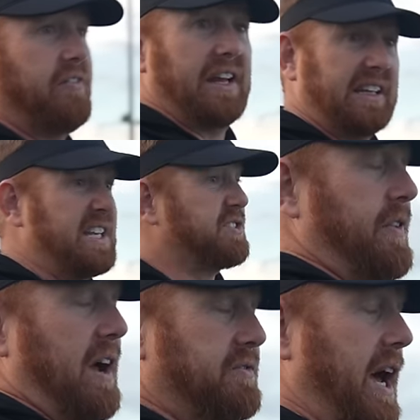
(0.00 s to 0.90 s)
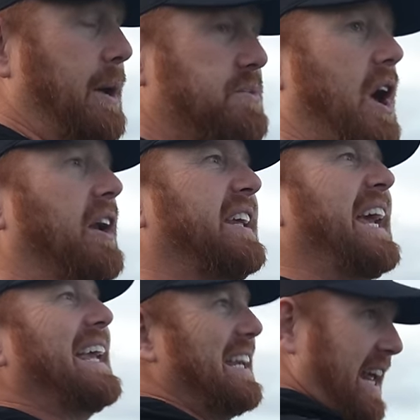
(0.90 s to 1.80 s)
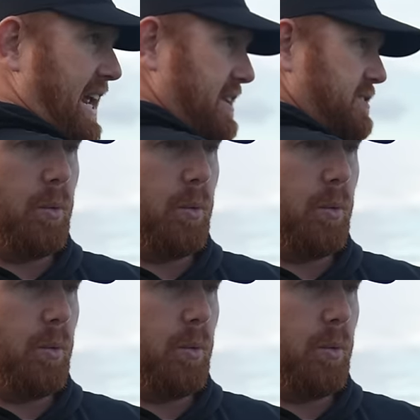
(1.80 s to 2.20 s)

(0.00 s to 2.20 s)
at least five times on kicking days